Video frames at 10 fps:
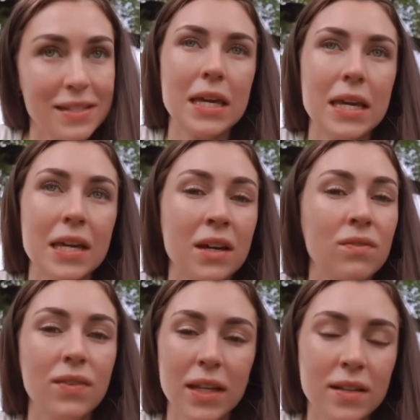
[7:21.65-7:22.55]
The
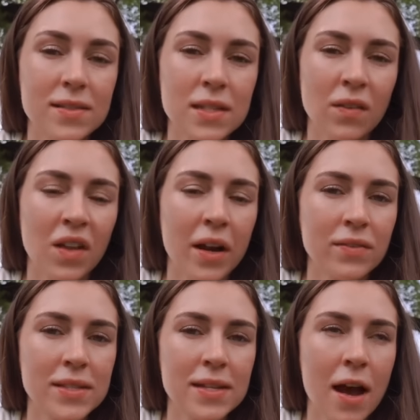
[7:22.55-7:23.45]
convenience of a lot
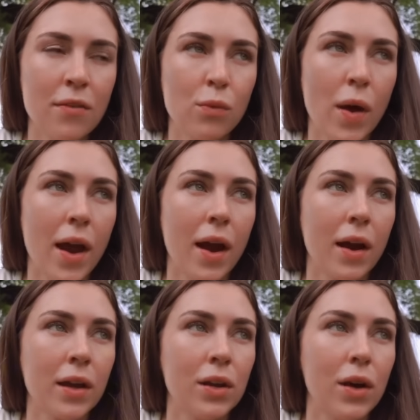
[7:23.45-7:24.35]
of stuff where,
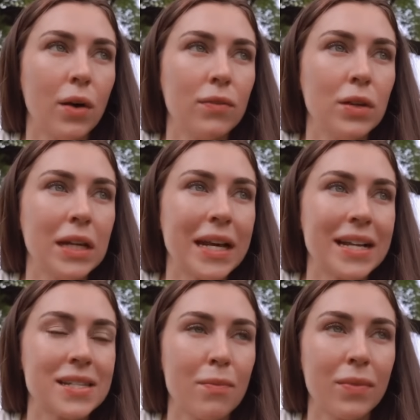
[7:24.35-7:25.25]
if you need to
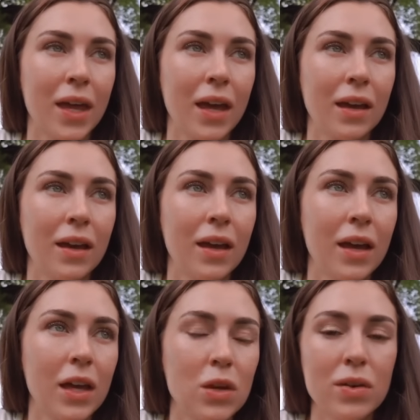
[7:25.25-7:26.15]
get something,
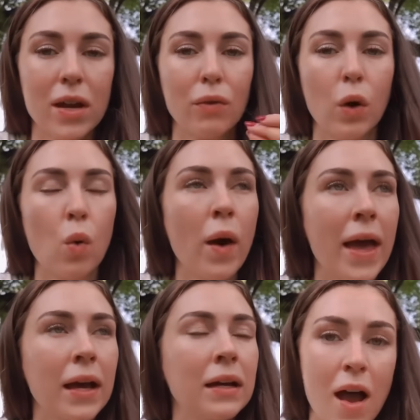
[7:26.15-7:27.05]
you can get it real quick.